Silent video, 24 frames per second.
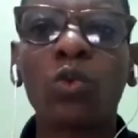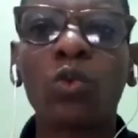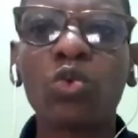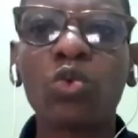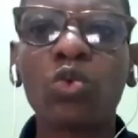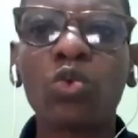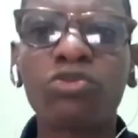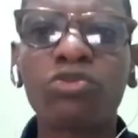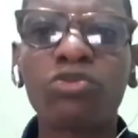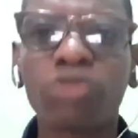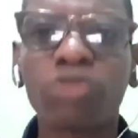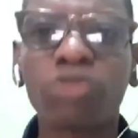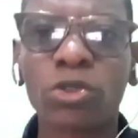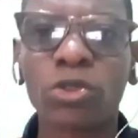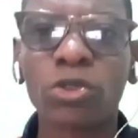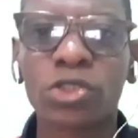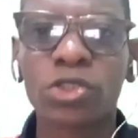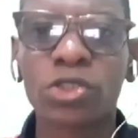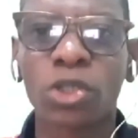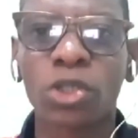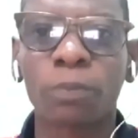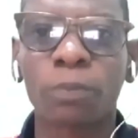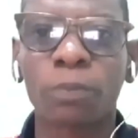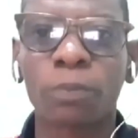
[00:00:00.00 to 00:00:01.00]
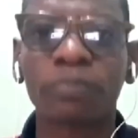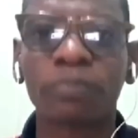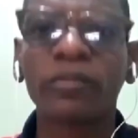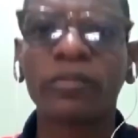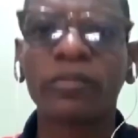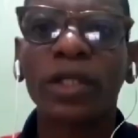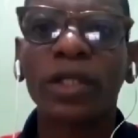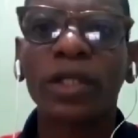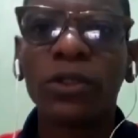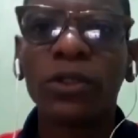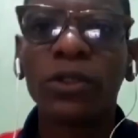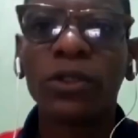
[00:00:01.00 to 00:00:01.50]
who follows up?
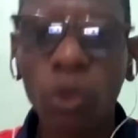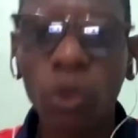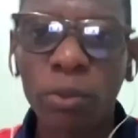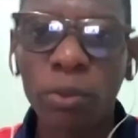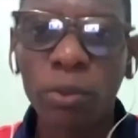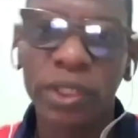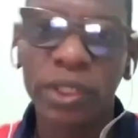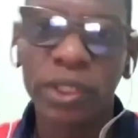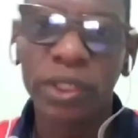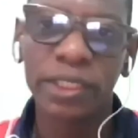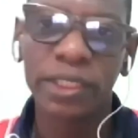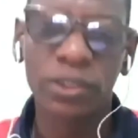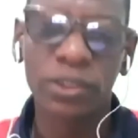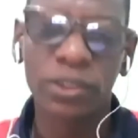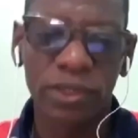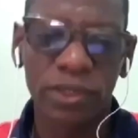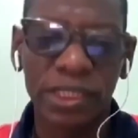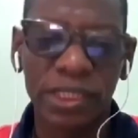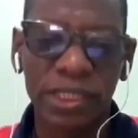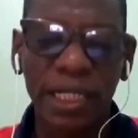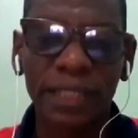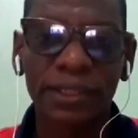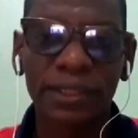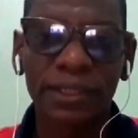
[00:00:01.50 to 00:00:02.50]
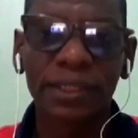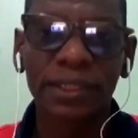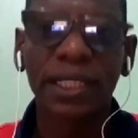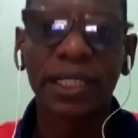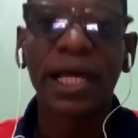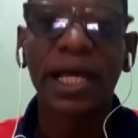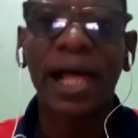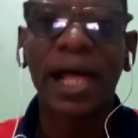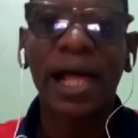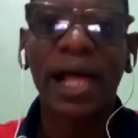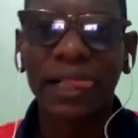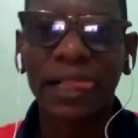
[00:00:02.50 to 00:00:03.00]
Nobody does that.
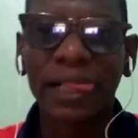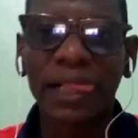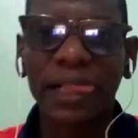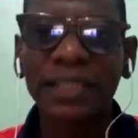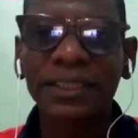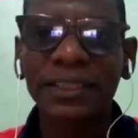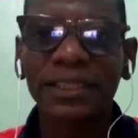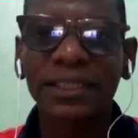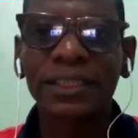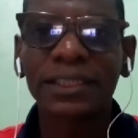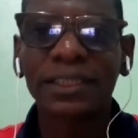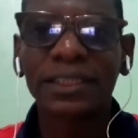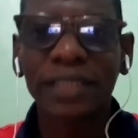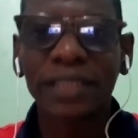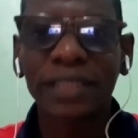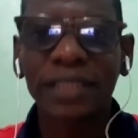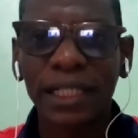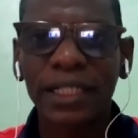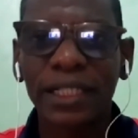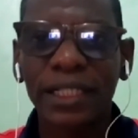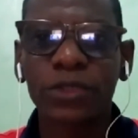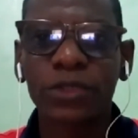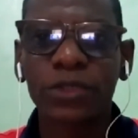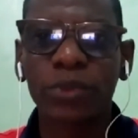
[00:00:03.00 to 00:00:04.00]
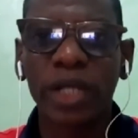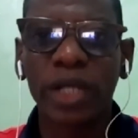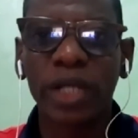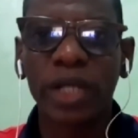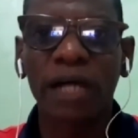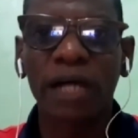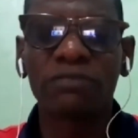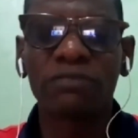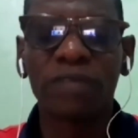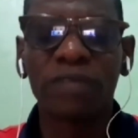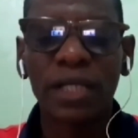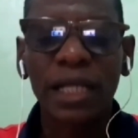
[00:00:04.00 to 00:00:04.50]
And that is the challenge we
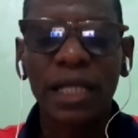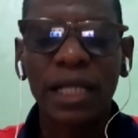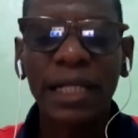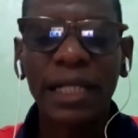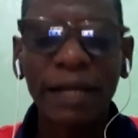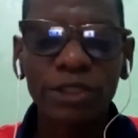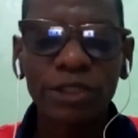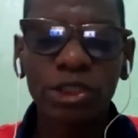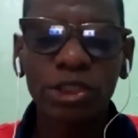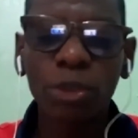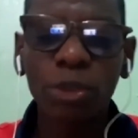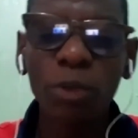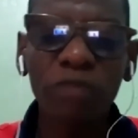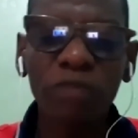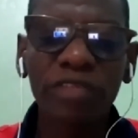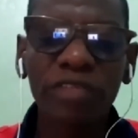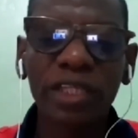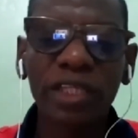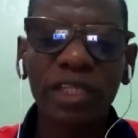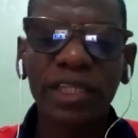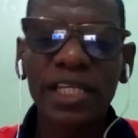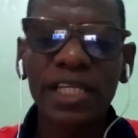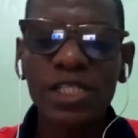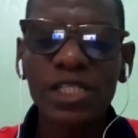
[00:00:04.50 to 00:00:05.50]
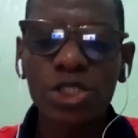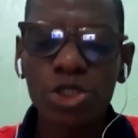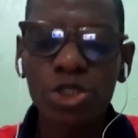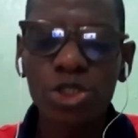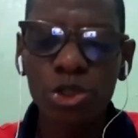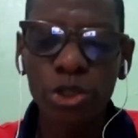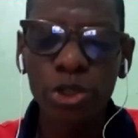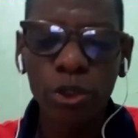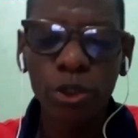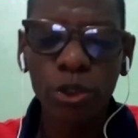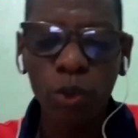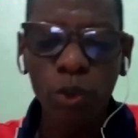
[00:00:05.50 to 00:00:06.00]
have. Now, some of the things you
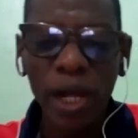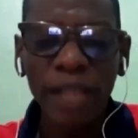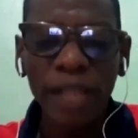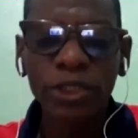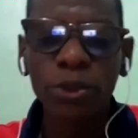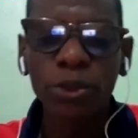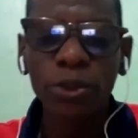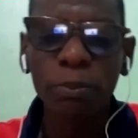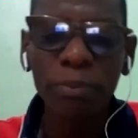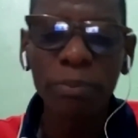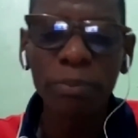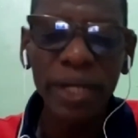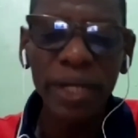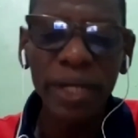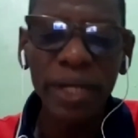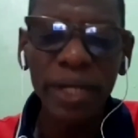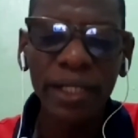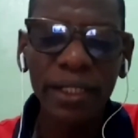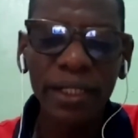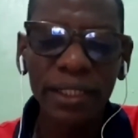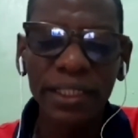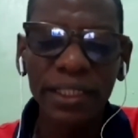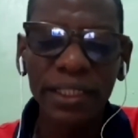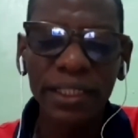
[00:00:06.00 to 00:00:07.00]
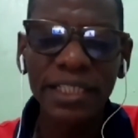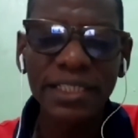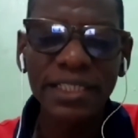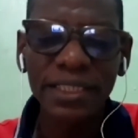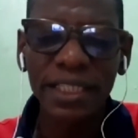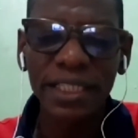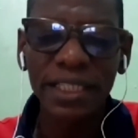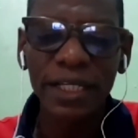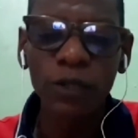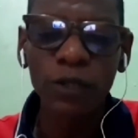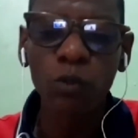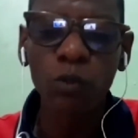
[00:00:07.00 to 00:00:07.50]
require to make this
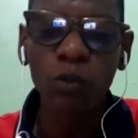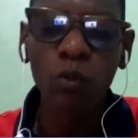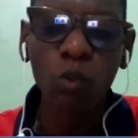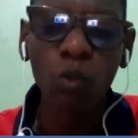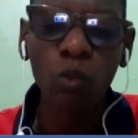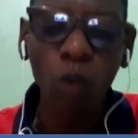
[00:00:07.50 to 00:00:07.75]
thing